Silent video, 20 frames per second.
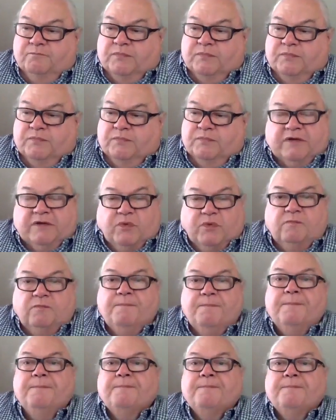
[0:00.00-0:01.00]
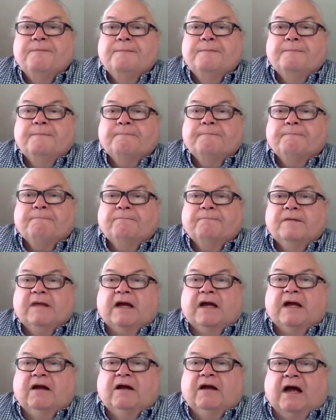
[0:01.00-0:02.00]
people,
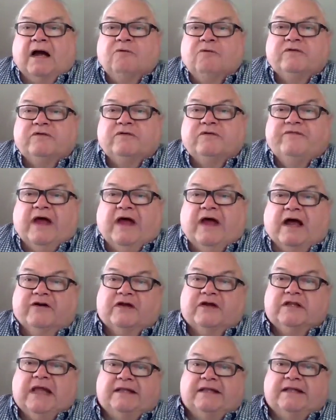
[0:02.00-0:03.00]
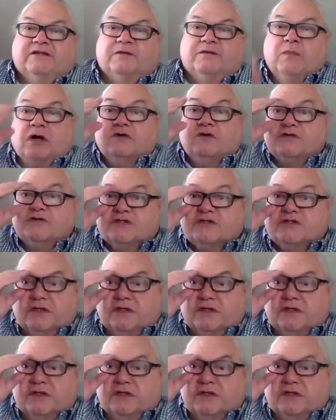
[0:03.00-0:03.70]
I would value that the most.